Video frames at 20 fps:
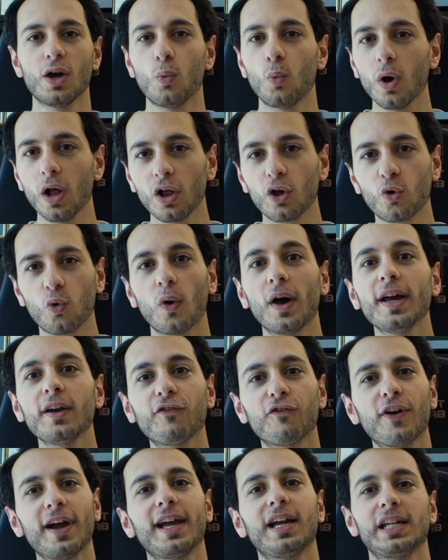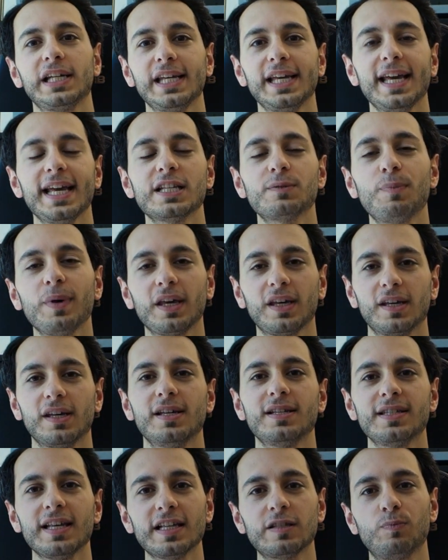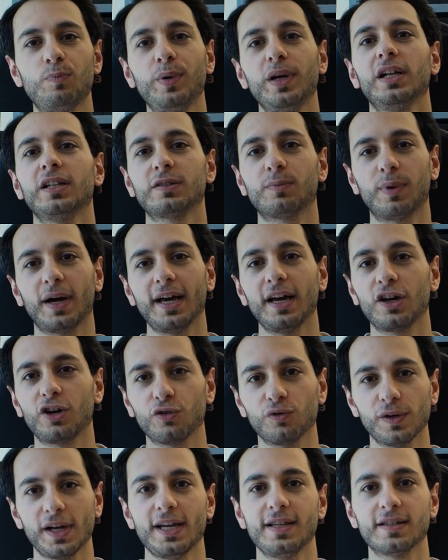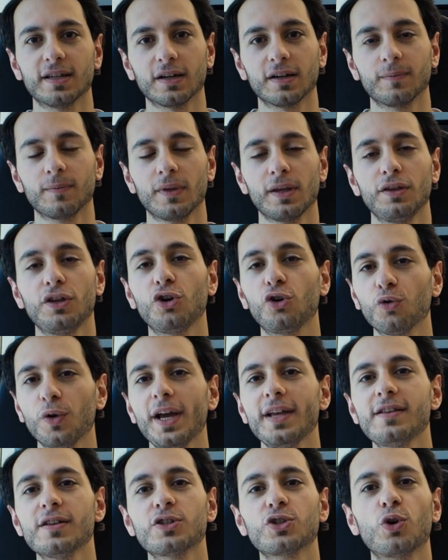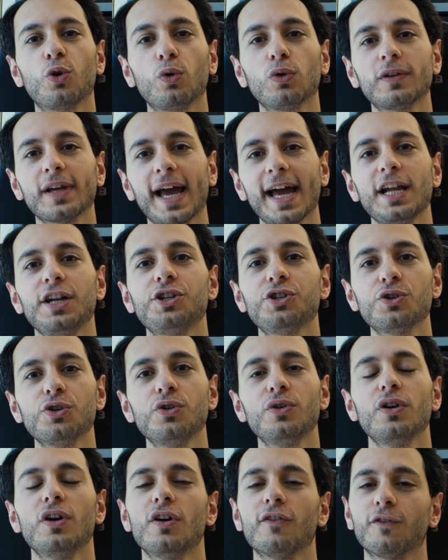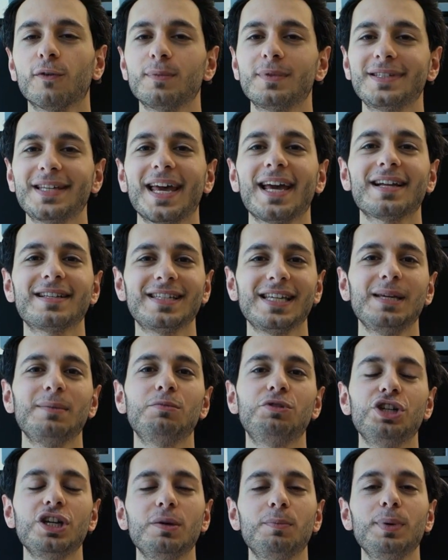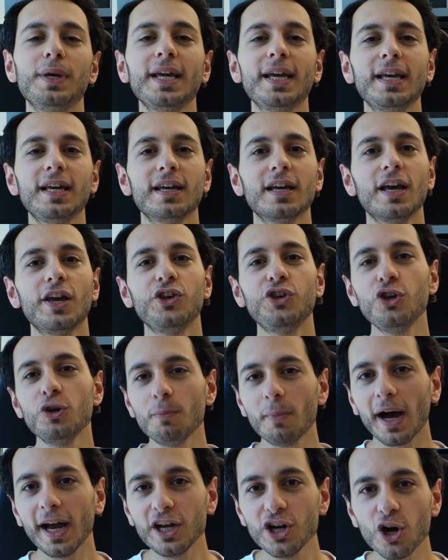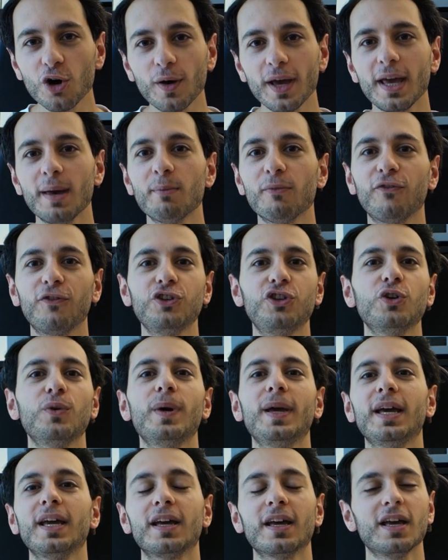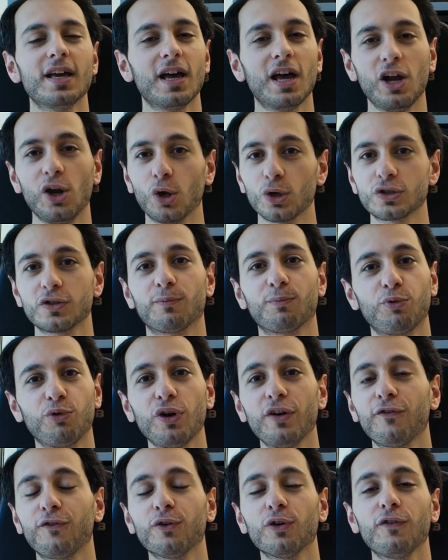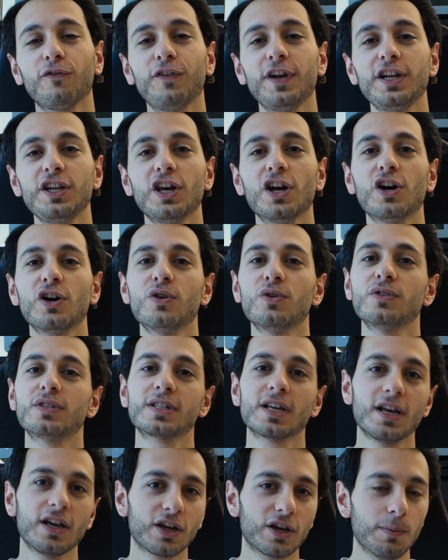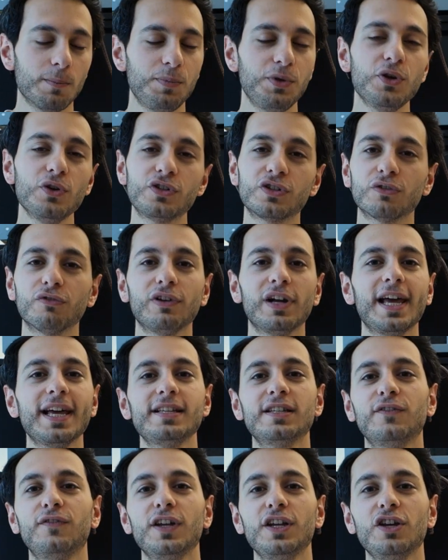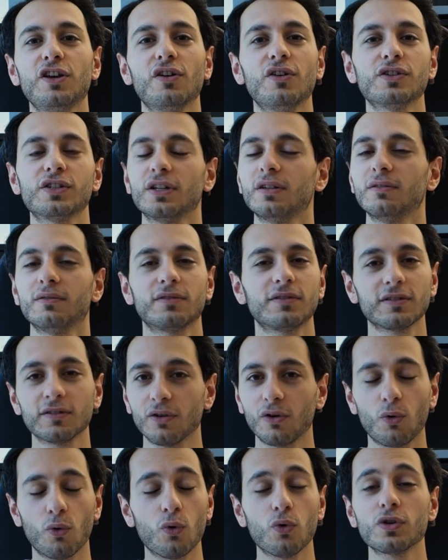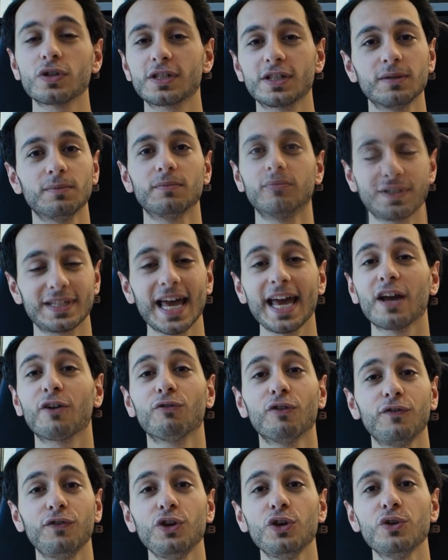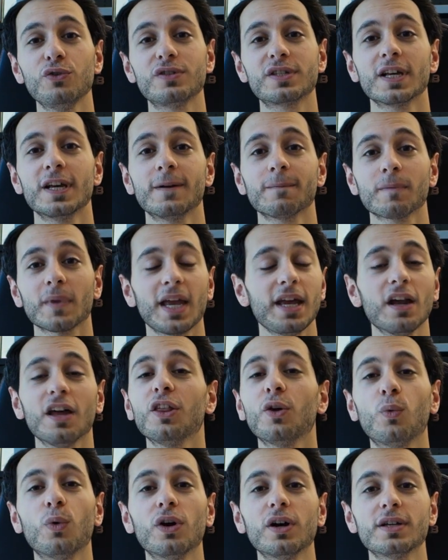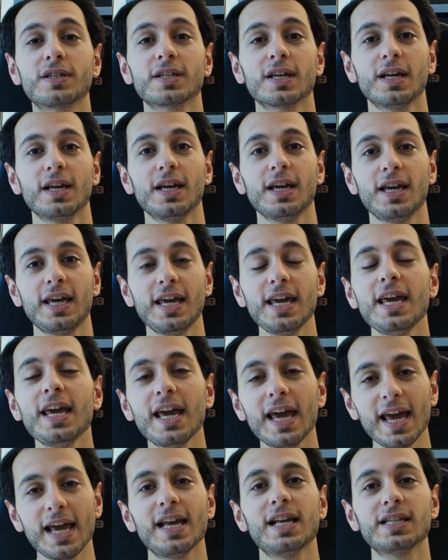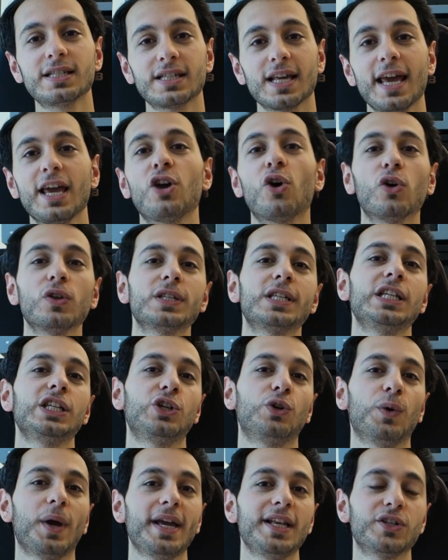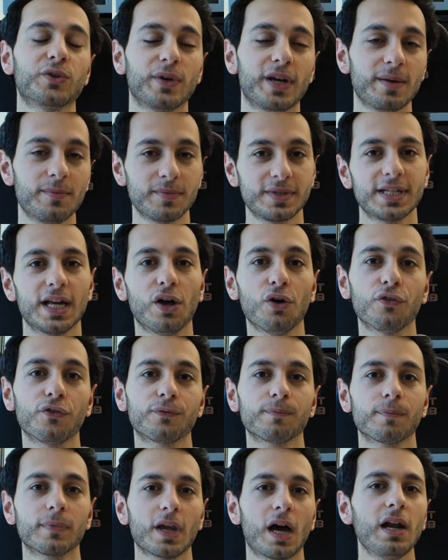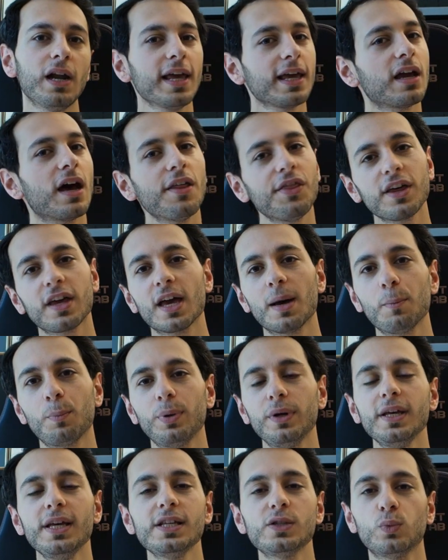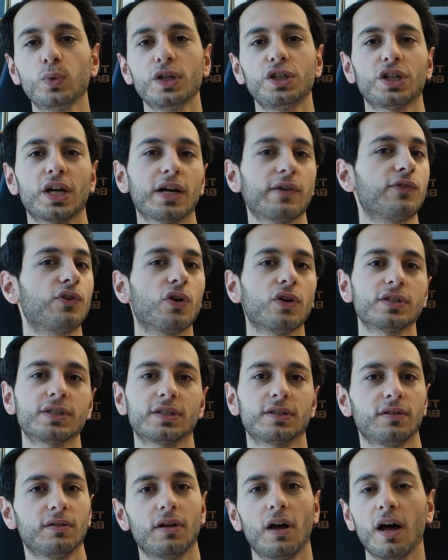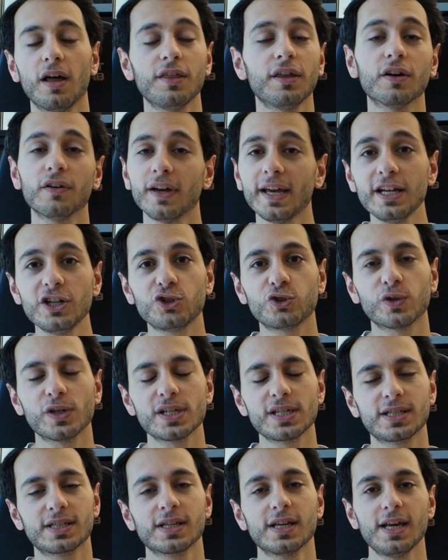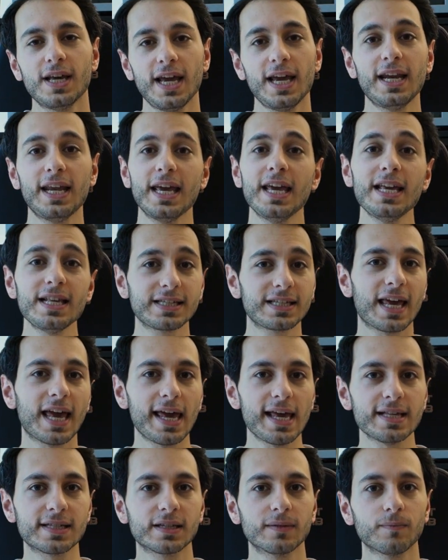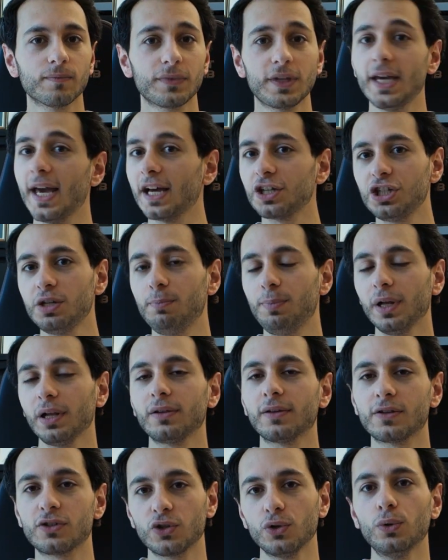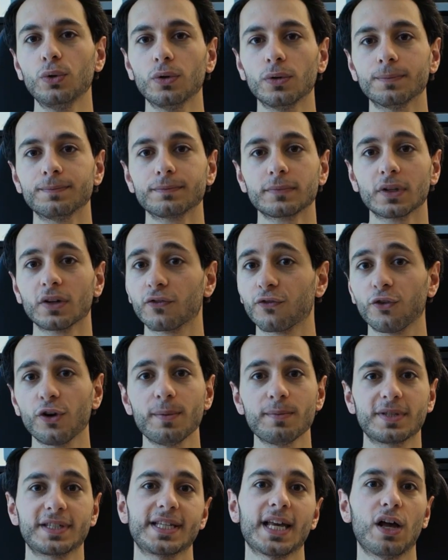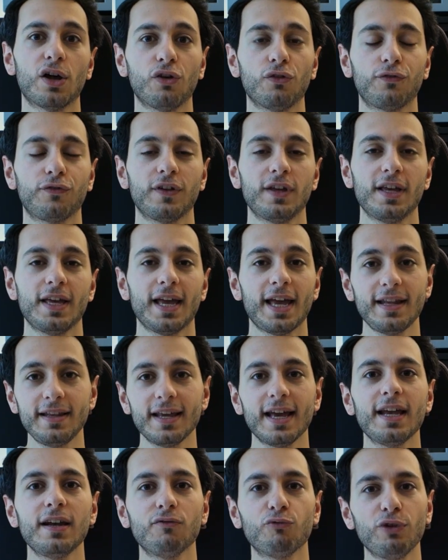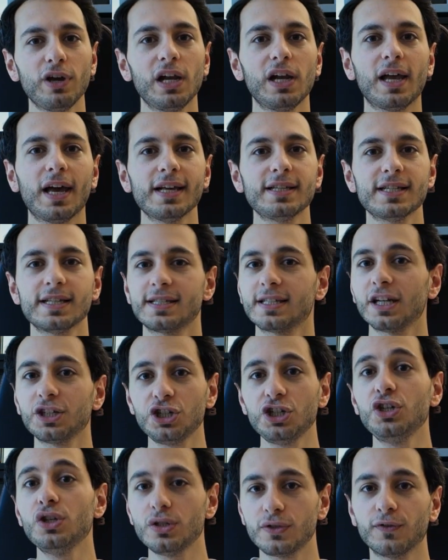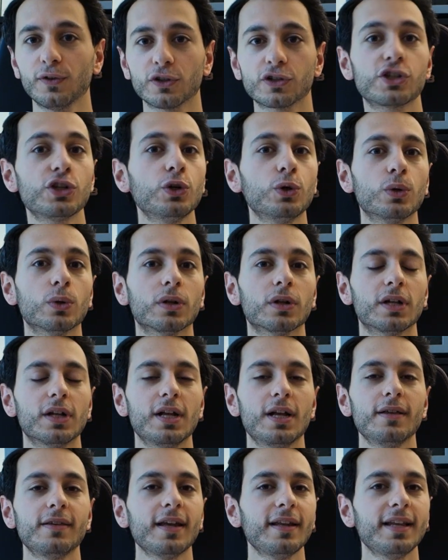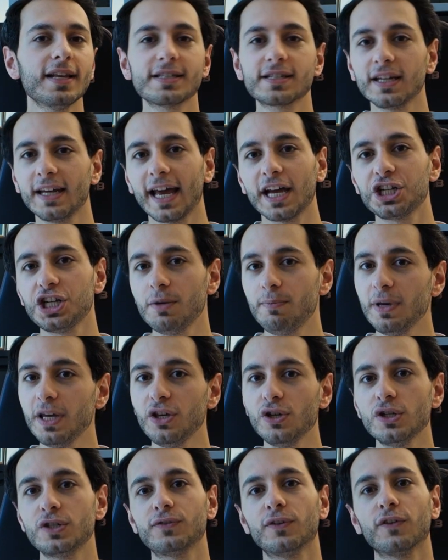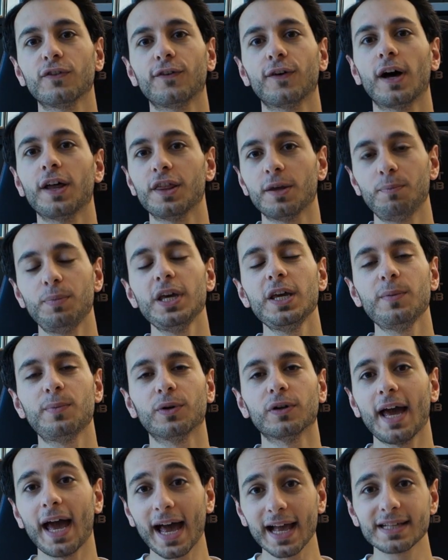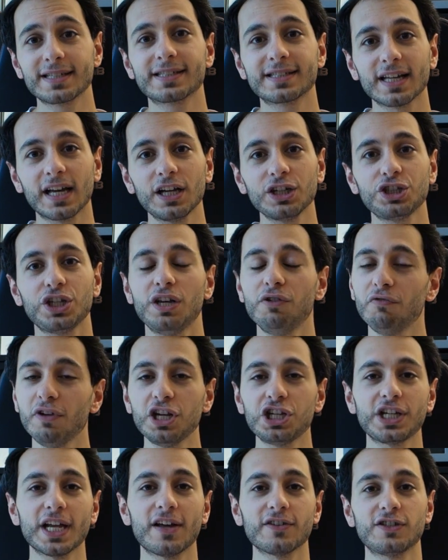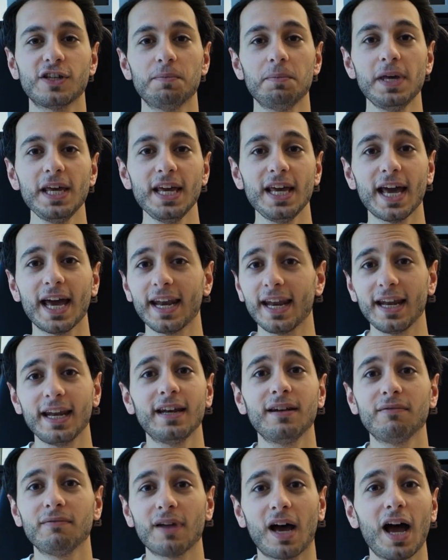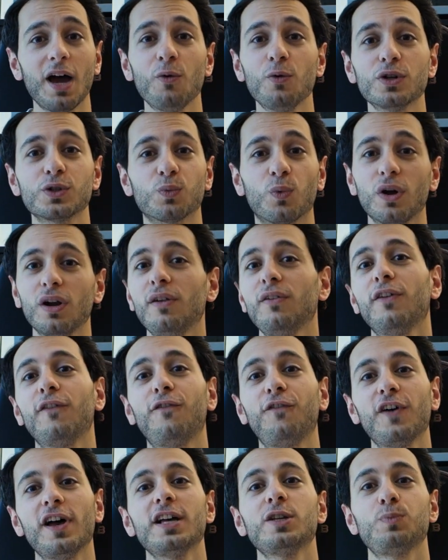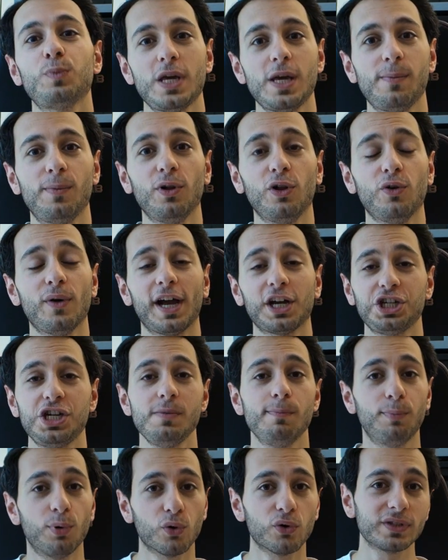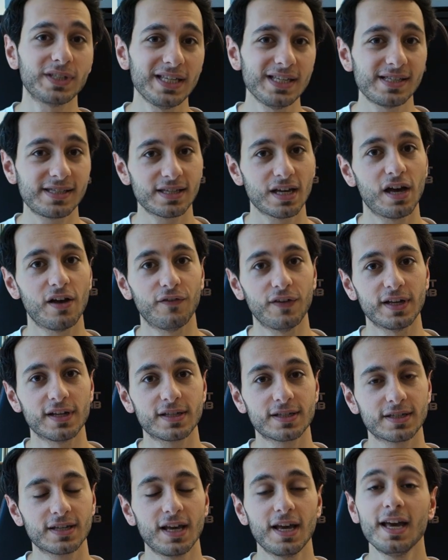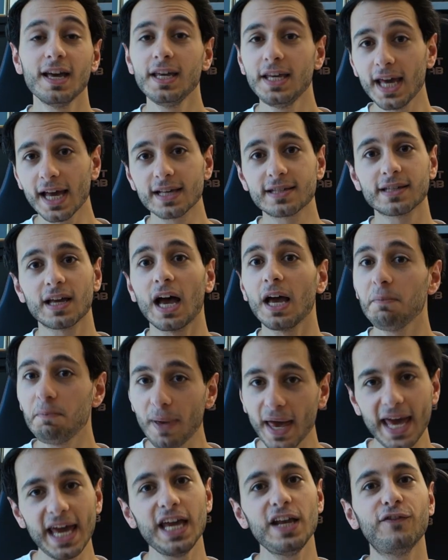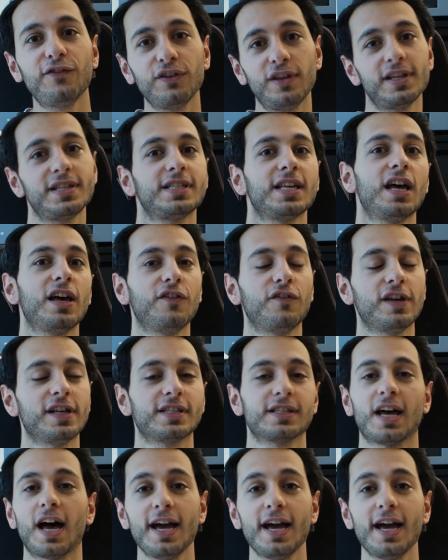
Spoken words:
Well, quite frankly, it's because it's built by a creator. The creator's called Andrew from Tech Team GB. You might know him for doing a lot of peripheral videos, computer related videos, and awesome tech reviews. In other words, he is a content creator himself. Unlike other companies which have got other interests, in his case, he actually built the tool for himself and then realized it's such a useful tool that this can actually be useful for other people. As such, he reached out to me, and then I was one of the first people who actually bought his service. Yes, I paid for the service.